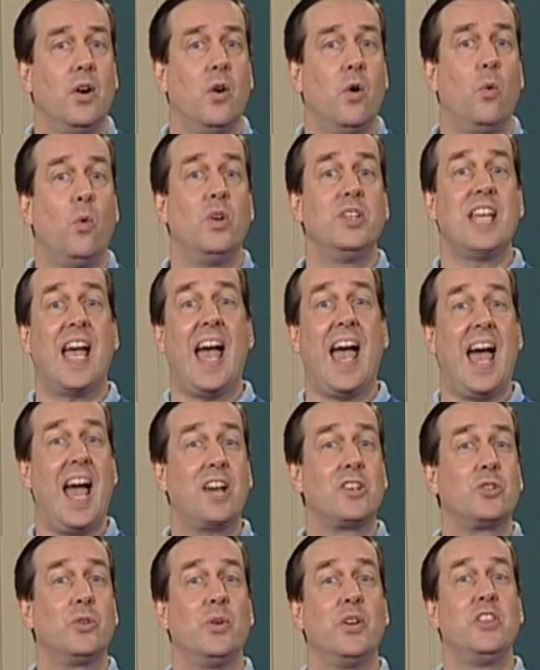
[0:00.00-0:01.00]
was
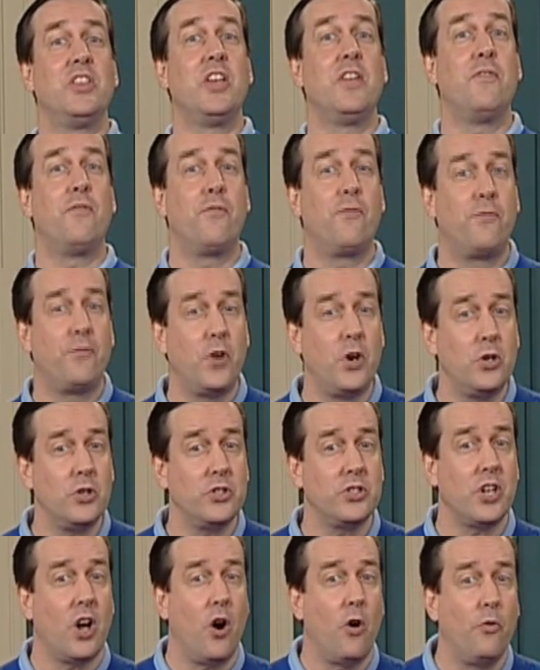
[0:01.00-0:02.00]
actually the first
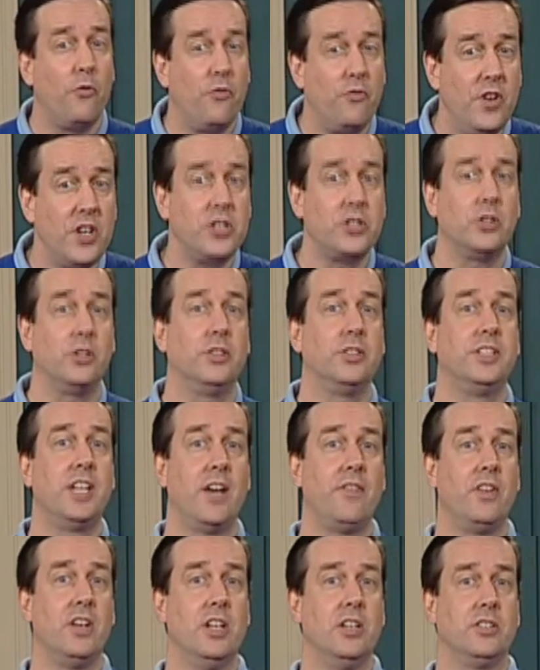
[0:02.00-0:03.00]
official
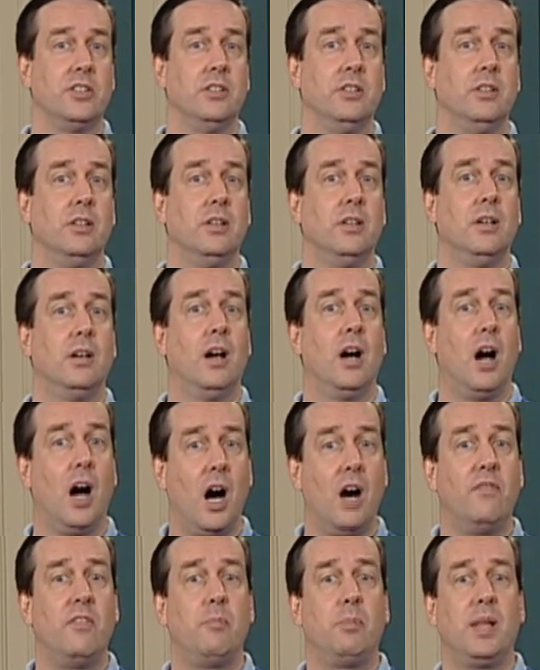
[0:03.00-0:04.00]
definition
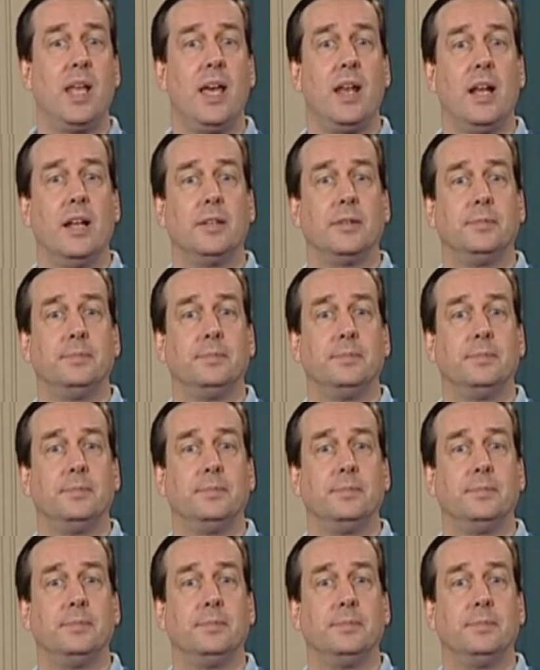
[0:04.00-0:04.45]
of a planet.